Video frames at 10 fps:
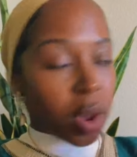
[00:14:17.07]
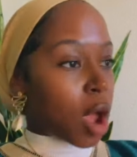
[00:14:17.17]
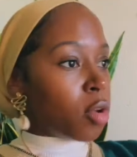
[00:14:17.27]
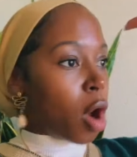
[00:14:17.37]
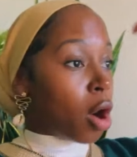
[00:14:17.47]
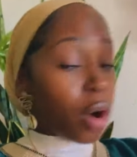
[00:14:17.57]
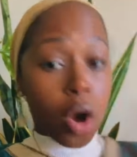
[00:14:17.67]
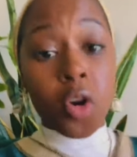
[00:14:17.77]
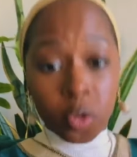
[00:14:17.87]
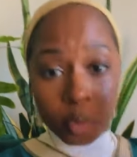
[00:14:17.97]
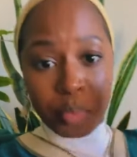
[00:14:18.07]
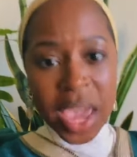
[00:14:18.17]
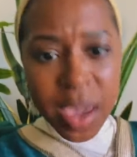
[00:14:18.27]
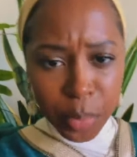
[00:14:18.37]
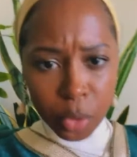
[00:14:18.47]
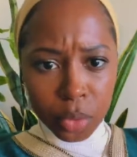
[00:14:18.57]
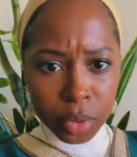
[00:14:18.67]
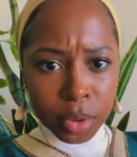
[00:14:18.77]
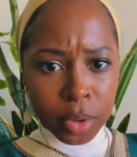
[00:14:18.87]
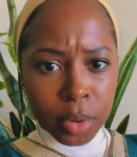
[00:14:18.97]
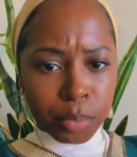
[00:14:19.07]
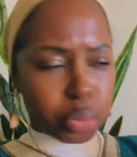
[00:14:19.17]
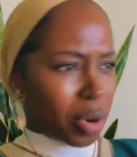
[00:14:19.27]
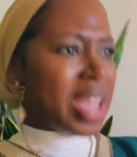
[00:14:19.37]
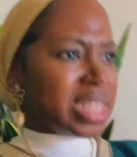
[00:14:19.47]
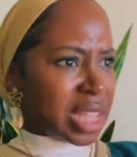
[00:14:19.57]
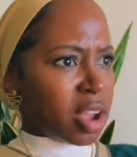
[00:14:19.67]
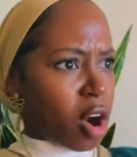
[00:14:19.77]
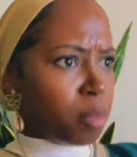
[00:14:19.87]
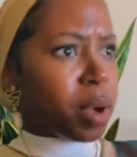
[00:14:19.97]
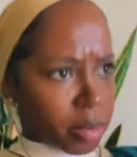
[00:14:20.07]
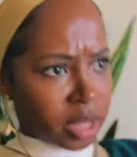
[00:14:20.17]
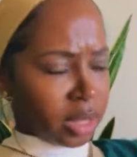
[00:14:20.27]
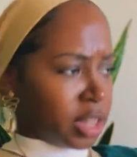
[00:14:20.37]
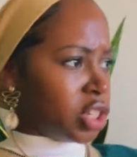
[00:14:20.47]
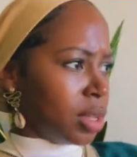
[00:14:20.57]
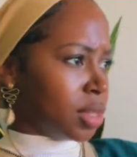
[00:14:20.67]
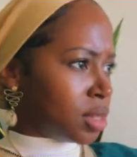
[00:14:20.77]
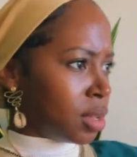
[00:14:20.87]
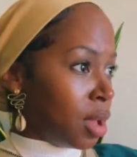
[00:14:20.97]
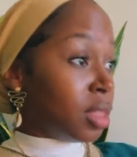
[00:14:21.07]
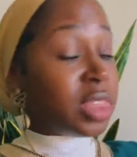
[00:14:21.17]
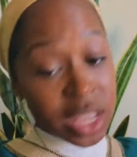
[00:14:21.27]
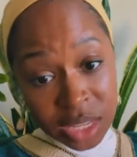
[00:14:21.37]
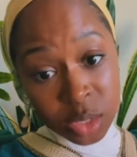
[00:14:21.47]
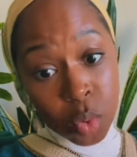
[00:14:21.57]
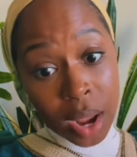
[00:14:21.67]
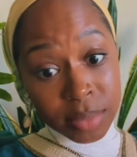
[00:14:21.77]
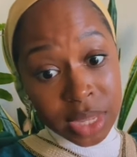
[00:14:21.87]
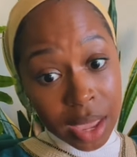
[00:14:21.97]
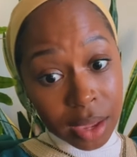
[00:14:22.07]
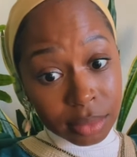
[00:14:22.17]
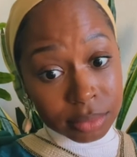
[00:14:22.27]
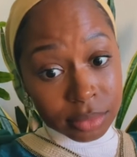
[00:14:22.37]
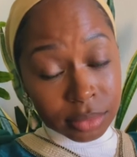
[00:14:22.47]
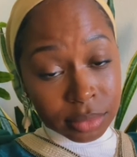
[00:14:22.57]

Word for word: without our own people praising our public lynchings. This is what I'm saying.